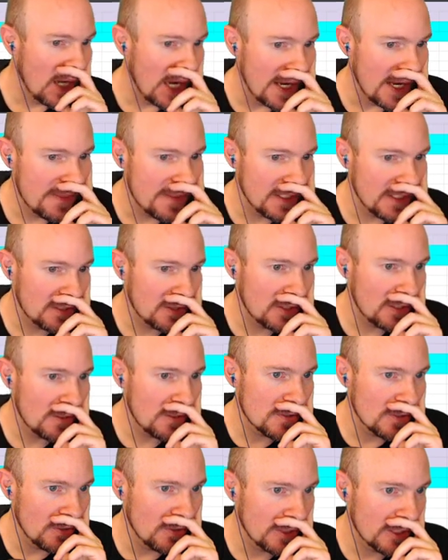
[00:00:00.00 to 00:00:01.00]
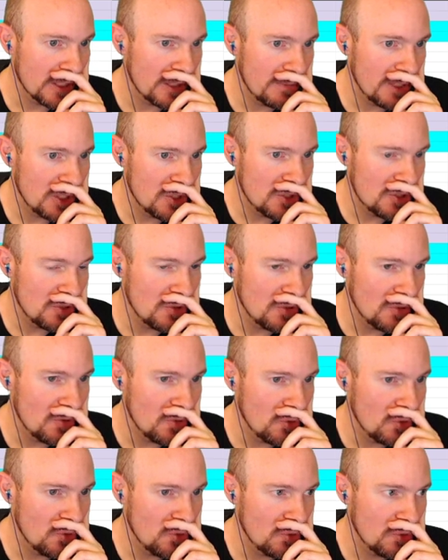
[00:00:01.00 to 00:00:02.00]
I think there's only going to be
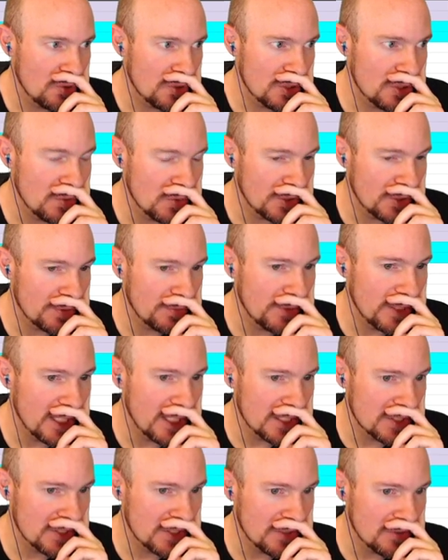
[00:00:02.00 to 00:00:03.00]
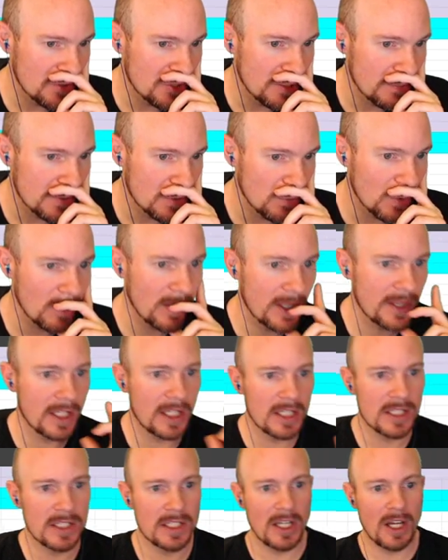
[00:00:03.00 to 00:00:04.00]
two, two or three S tier ships. What do I
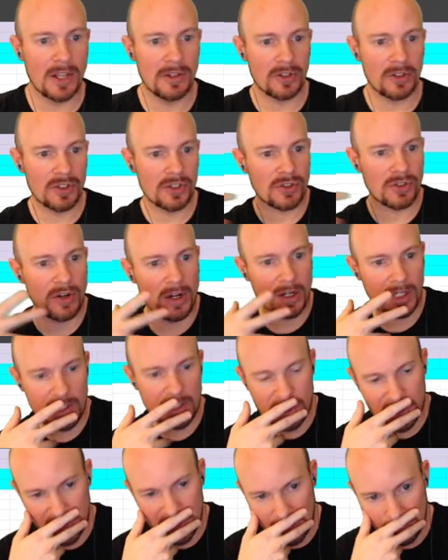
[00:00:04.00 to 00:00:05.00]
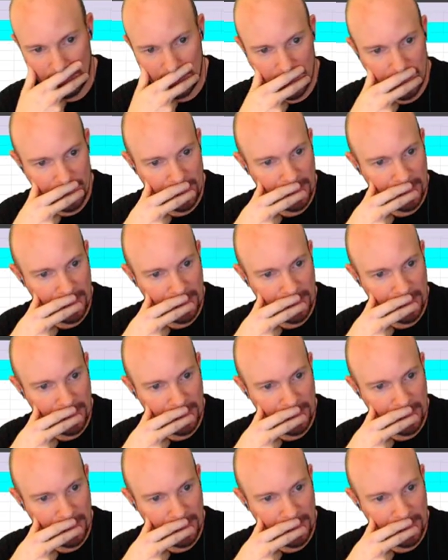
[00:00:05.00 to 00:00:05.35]
think is the other strongest ship?